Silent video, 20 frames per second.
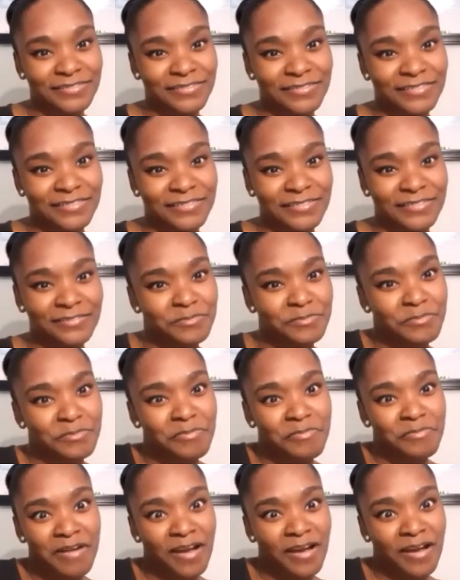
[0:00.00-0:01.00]
Love people.
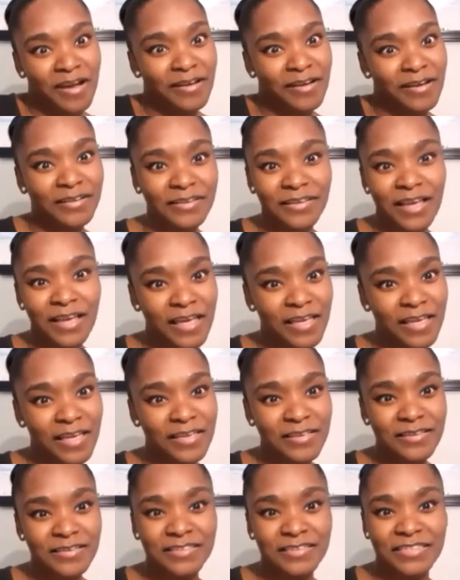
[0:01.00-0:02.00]
Yes.
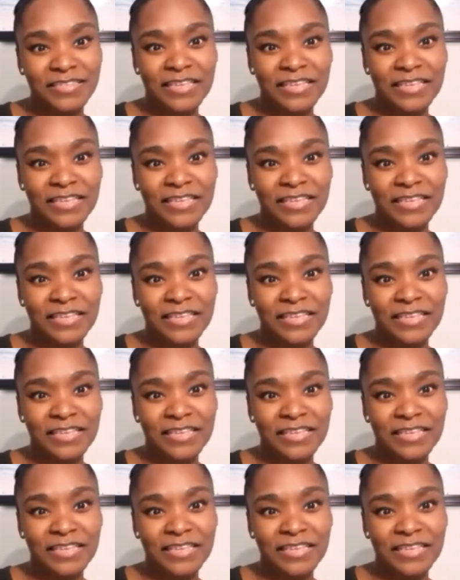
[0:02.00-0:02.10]
So.